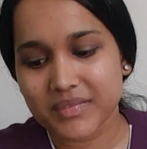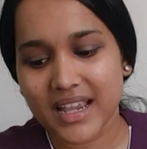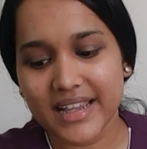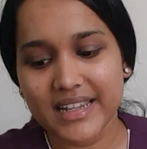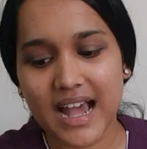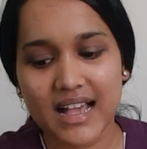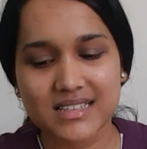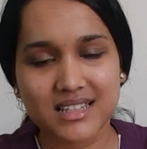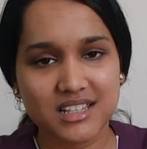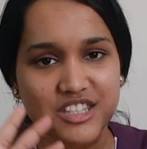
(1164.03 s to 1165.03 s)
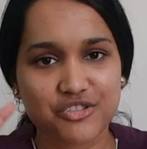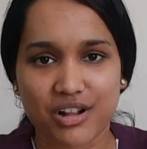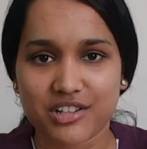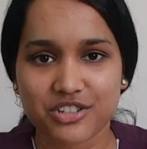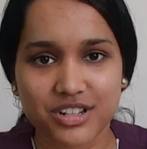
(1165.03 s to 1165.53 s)
it has
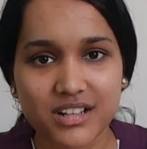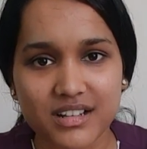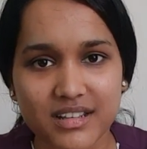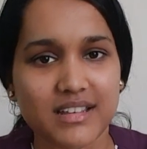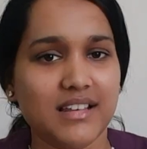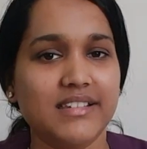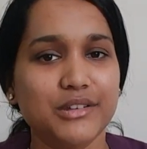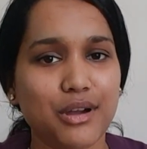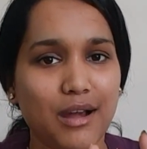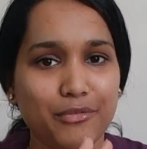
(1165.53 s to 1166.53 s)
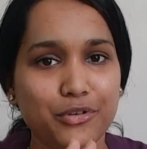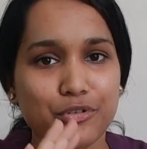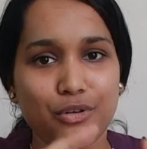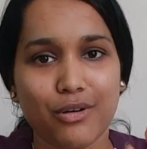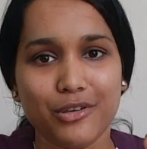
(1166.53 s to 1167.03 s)
structure. You have to draw,